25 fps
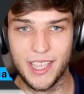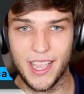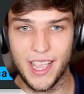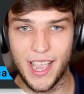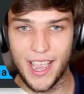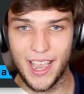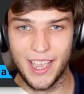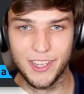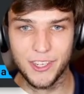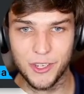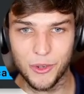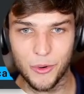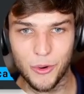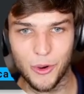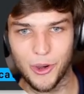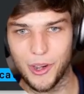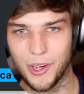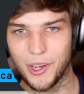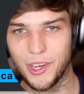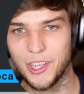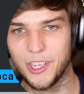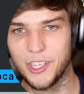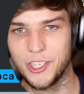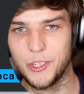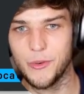and or,
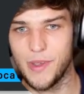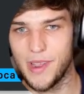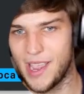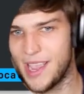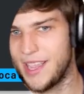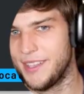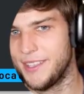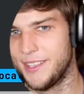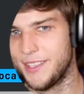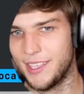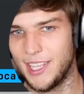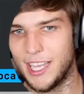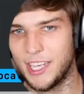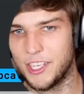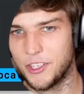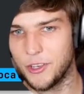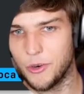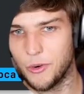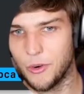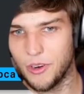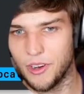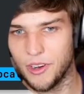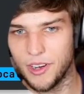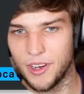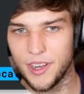do and slash
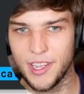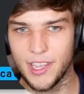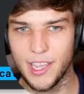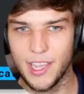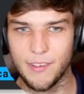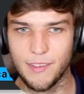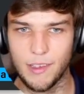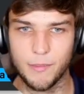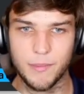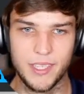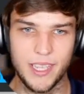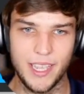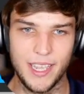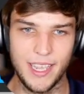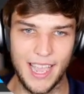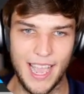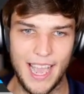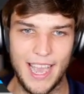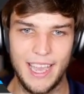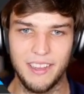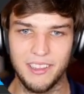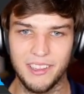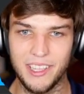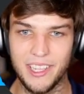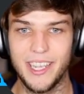or. If I'm saying
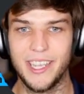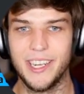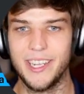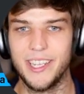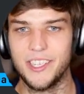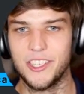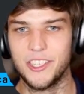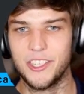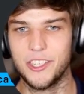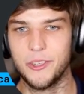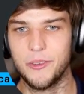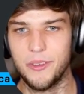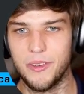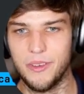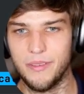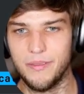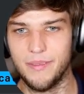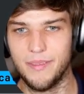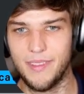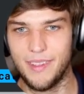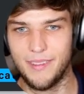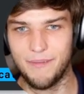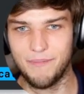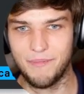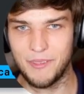at latest, do
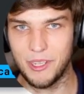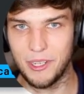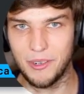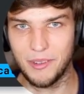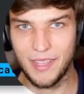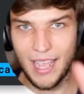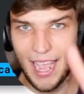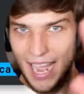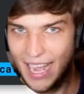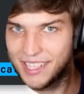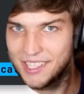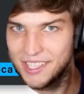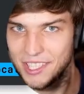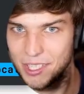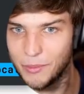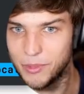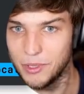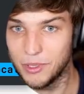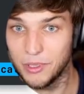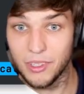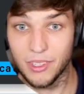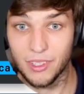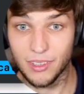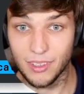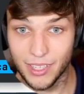the at
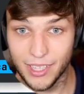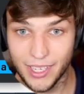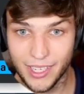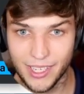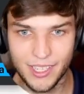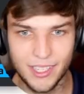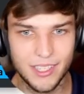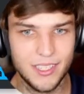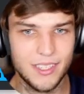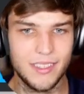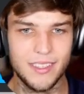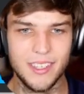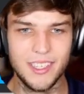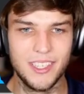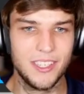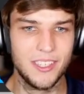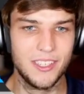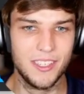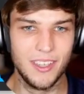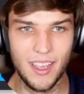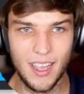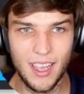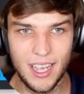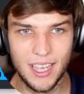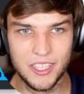symbol latest. This is
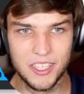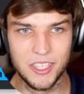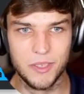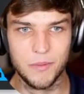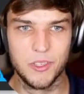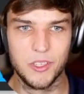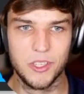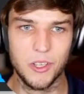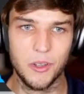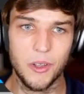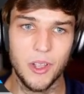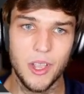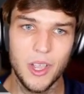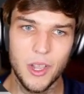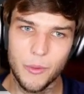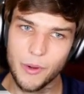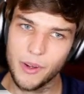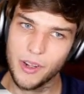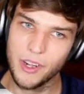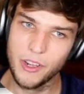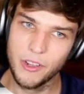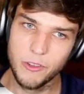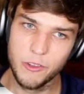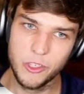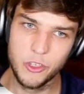awesome. So we're
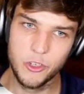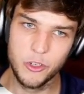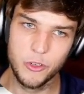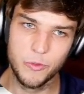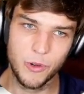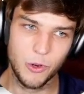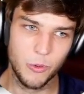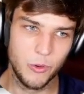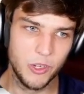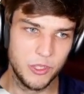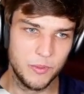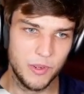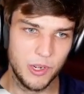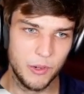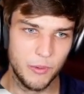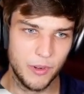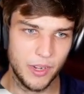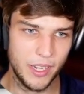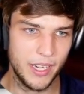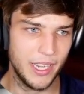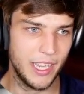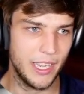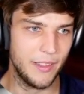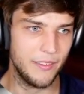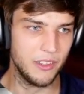going to use Super Whisper. We're
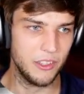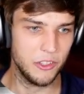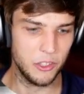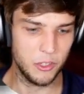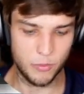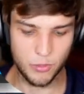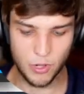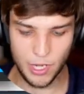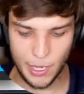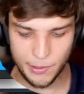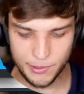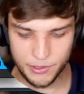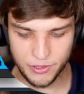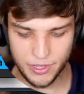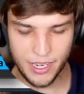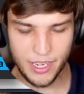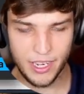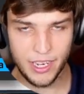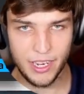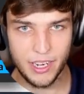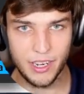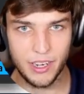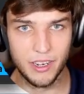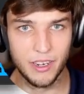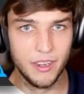going to give a little prompt right
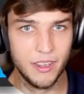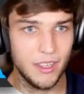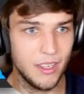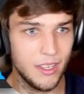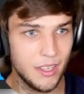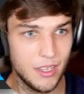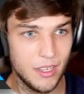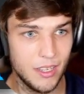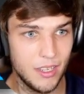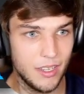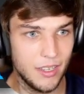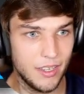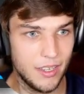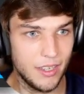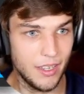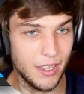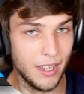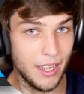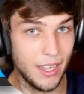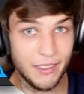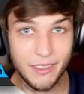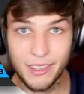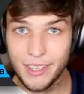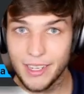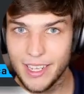here
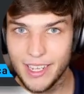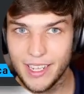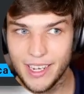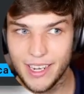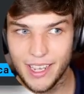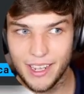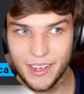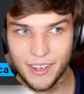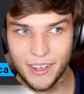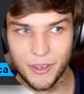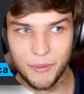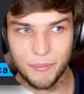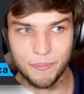and then hit enter.